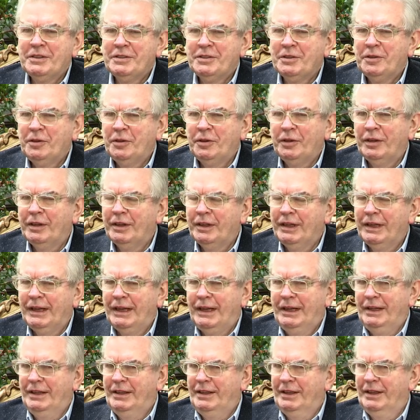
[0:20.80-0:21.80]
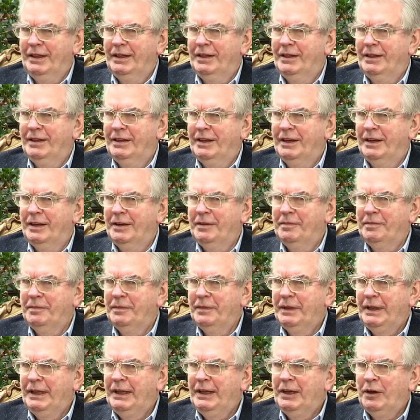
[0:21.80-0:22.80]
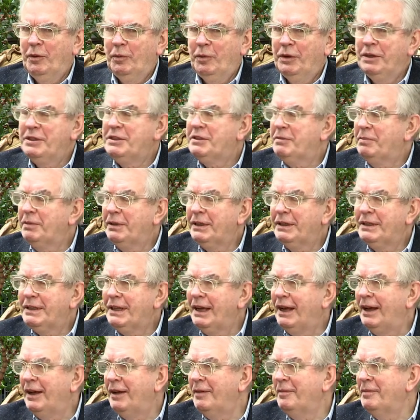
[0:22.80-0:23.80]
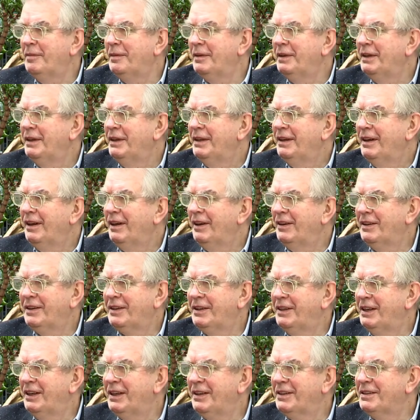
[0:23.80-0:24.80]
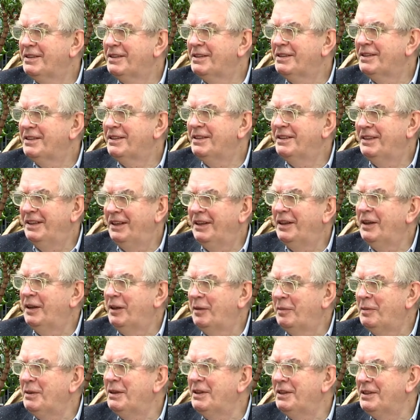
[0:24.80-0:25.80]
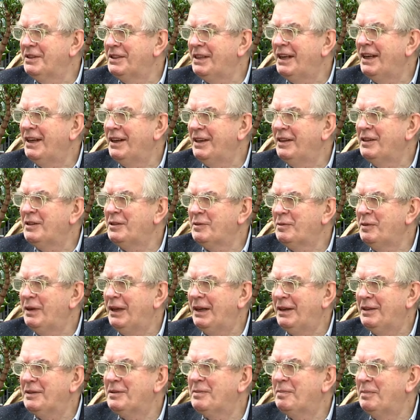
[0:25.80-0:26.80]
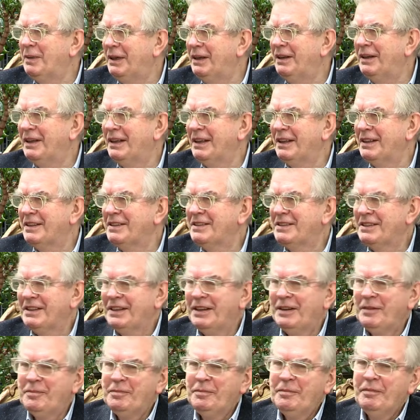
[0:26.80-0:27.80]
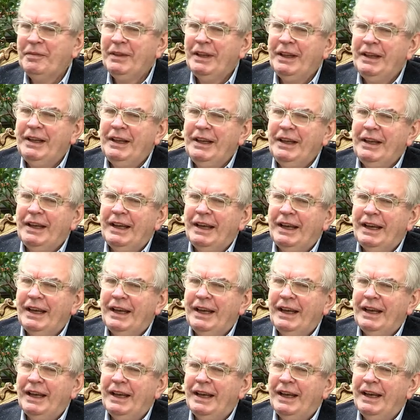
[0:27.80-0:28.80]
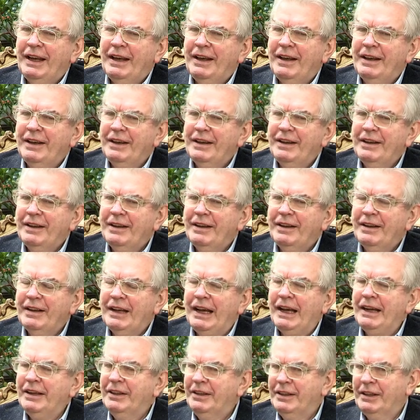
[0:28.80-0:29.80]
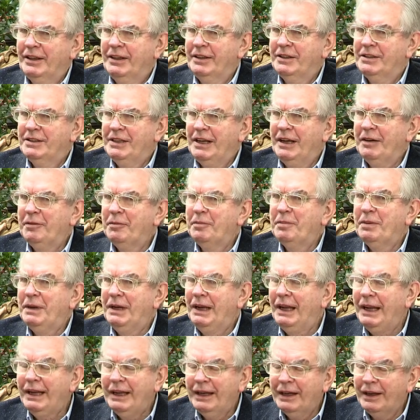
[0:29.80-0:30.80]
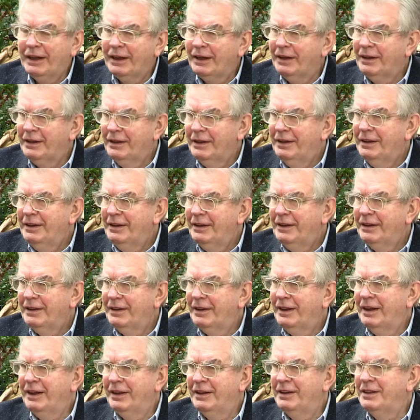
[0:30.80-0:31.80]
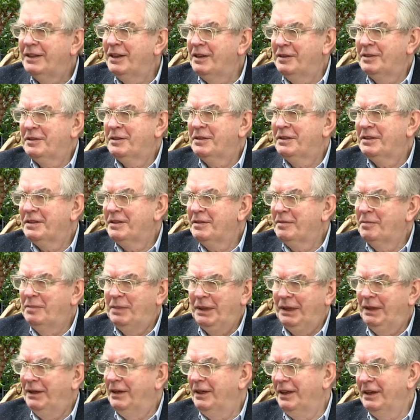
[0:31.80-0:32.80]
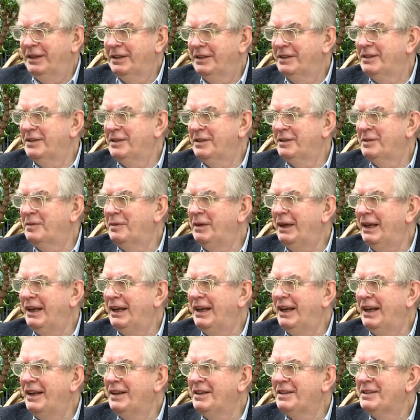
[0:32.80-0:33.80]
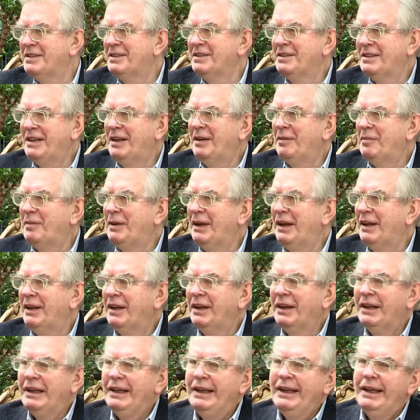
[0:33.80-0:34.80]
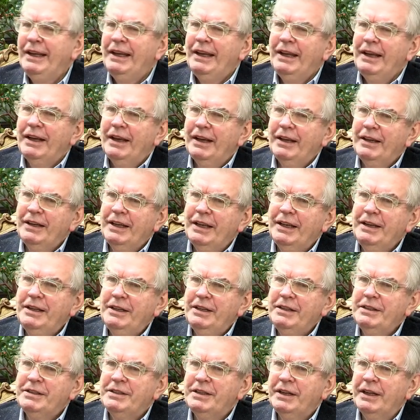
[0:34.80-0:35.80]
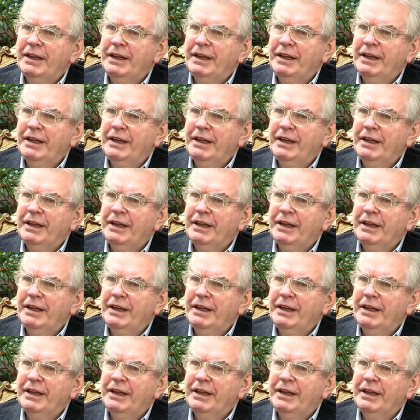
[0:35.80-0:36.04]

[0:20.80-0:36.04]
us all, and I think once upon a time architects did urban design as well as buildings. I think town planning does buildings as well as town planning. It is